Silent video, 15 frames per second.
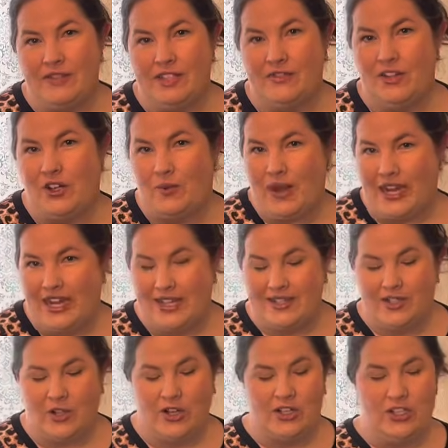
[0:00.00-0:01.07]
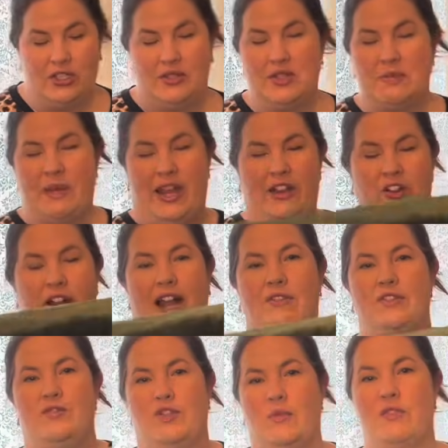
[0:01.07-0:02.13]
If you don't recognize the cartoon, it's
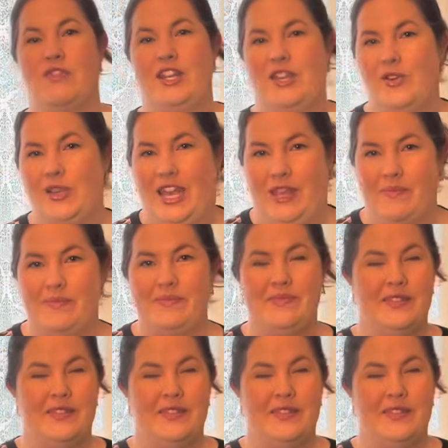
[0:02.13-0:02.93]
Minecraft from a video game